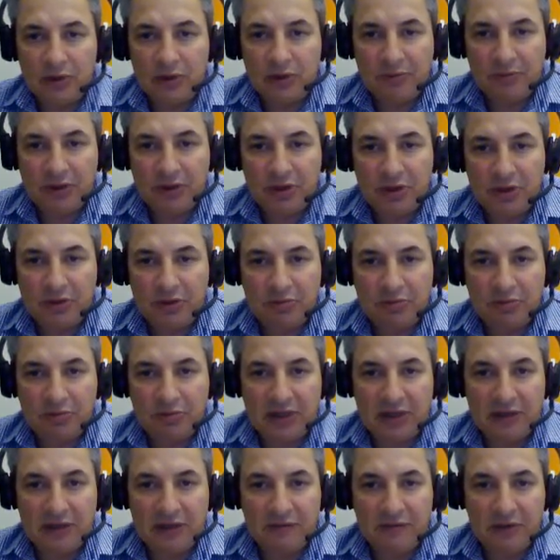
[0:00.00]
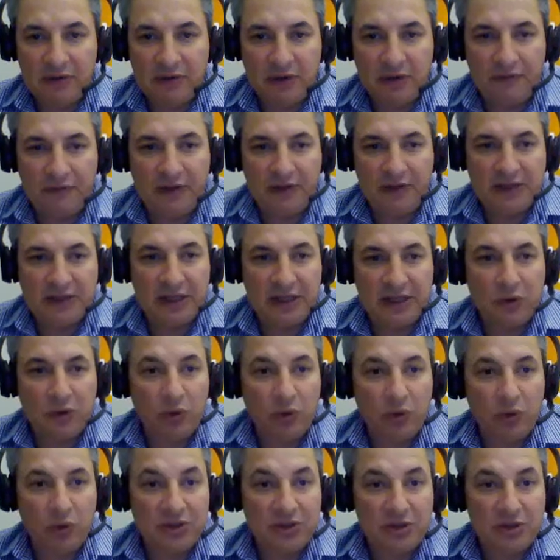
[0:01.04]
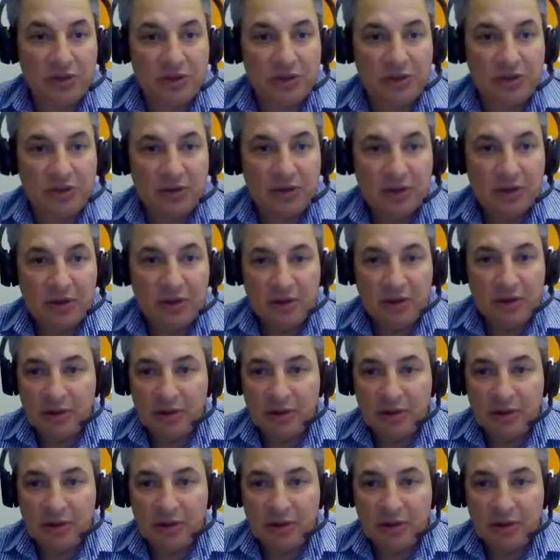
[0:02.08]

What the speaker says: suppose I should say, if there's any questions